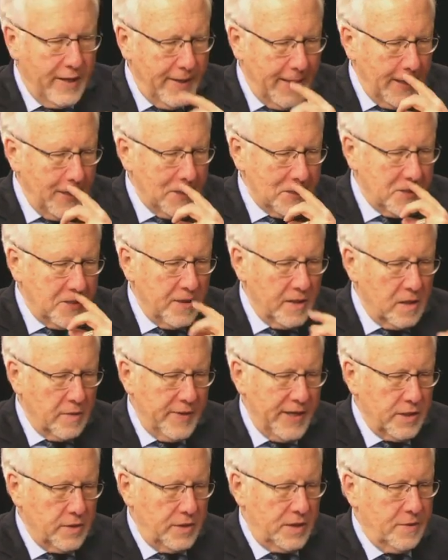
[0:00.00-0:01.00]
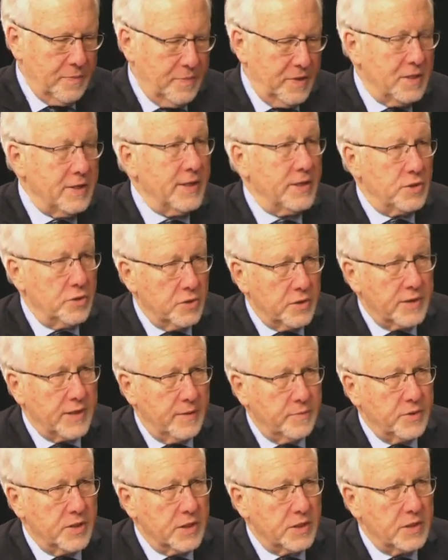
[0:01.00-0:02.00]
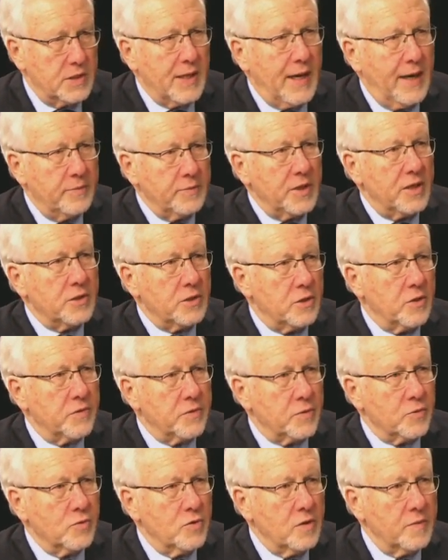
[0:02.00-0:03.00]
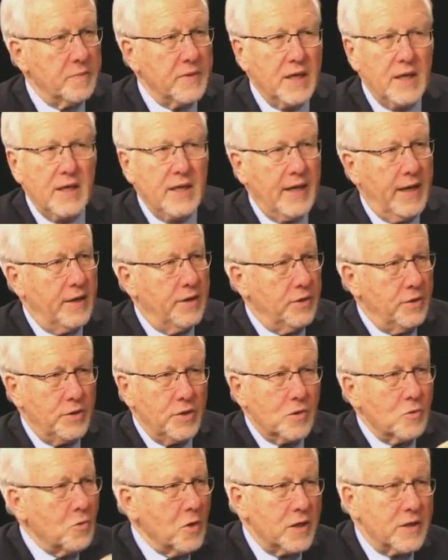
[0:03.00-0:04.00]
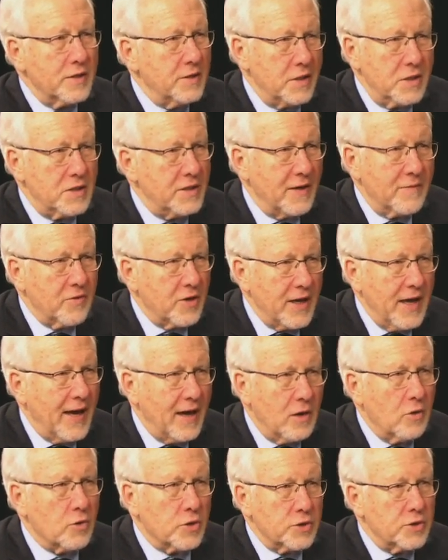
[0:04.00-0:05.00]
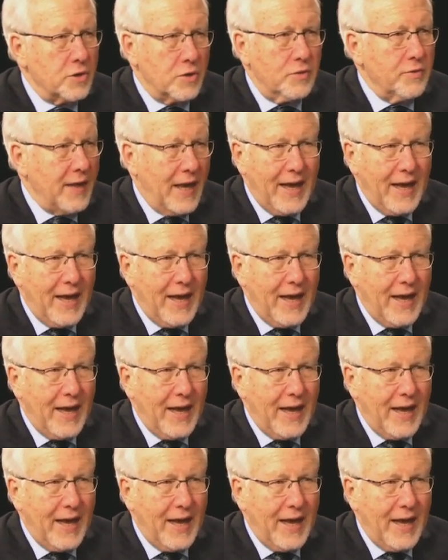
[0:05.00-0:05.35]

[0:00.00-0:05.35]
Now let's talk about some potential subjects. I'm going to go through them, and you're working this every hour, so mm-hmm.